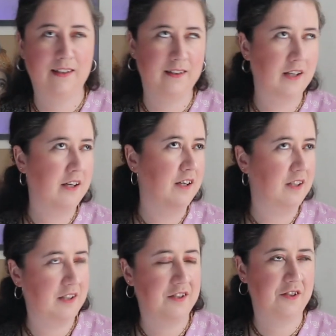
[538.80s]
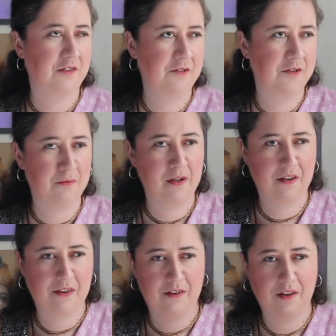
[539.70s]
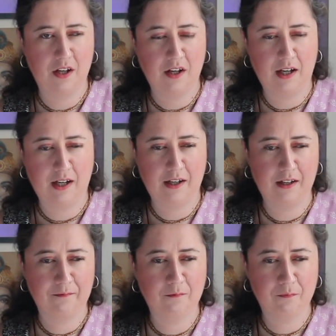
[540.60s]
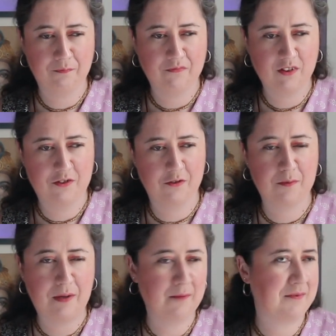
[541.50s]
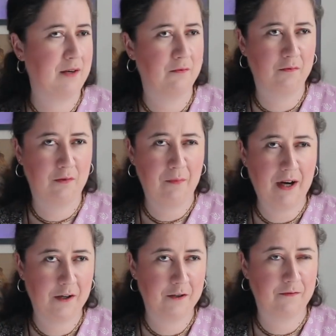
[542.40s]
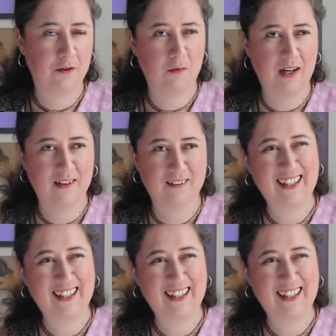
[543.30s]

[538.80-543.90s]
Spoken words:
and issues with sewage pipes that weren't repaired for a while.